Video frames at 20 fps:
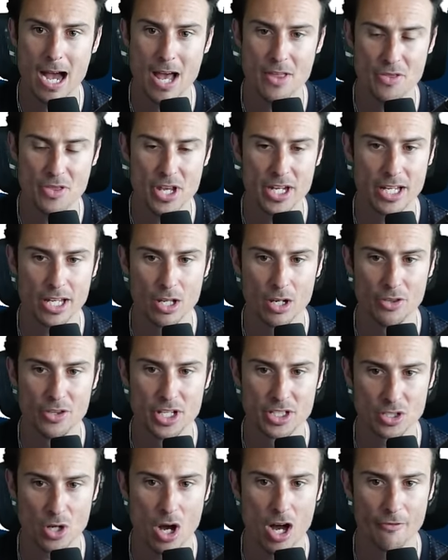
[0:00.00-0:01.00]

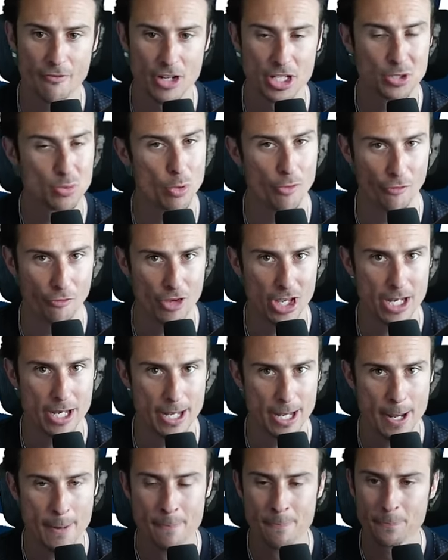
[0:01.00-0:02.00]
This offense will fit
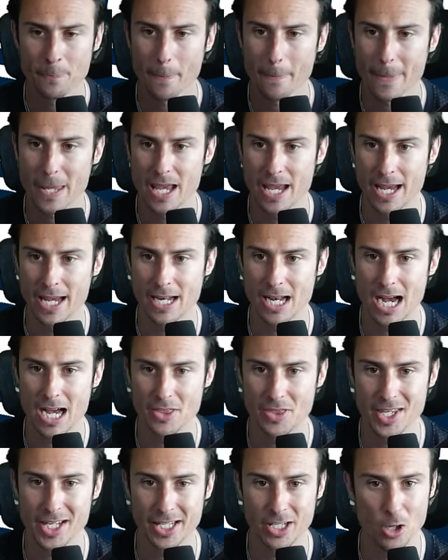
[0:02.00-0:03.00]
him, and I
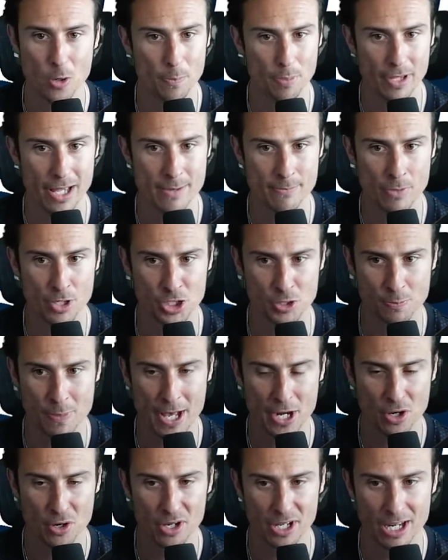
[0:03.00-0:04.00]
think he'll play much
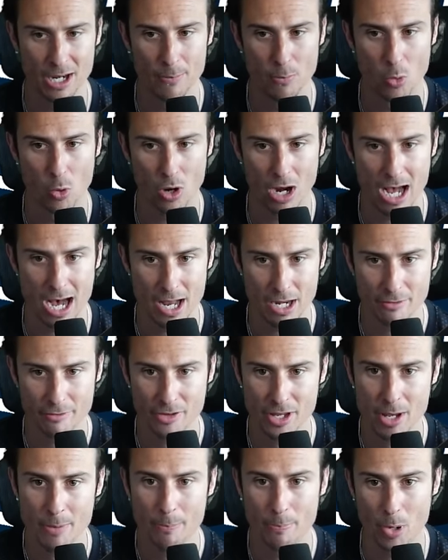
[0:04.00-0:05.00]
better, get it more out of
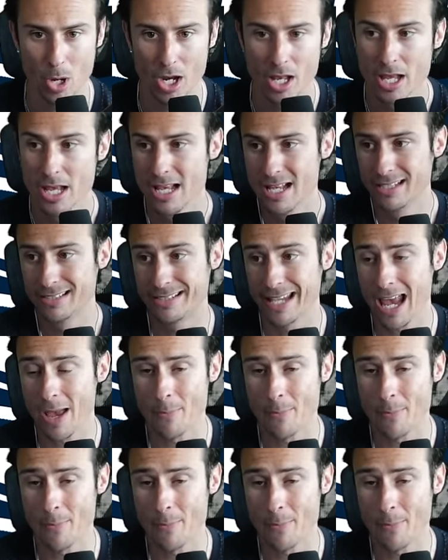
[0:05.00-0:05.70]
him. But Sam